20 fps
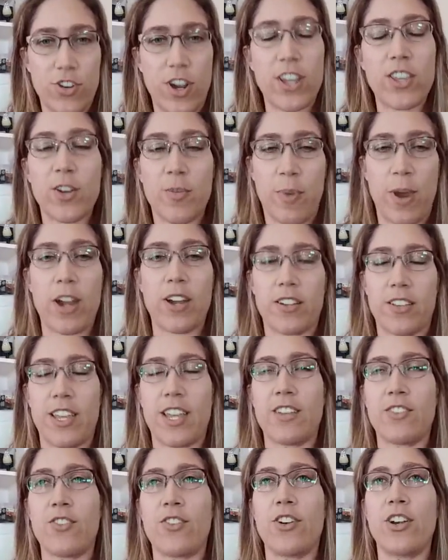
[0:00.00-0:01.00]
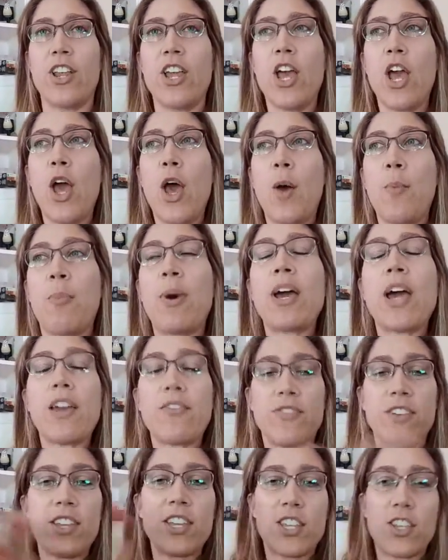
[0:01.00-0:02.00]
trailer park landlord. But I
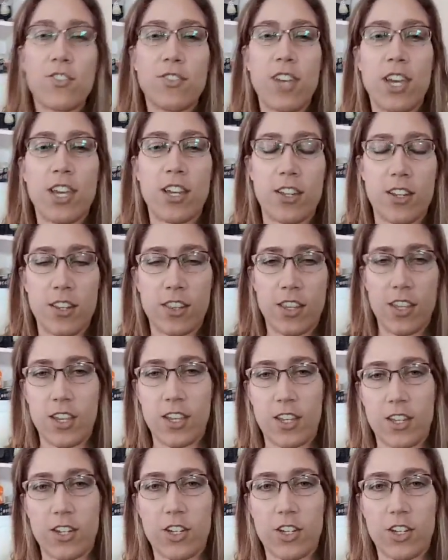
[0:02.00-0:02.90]
feel like you get the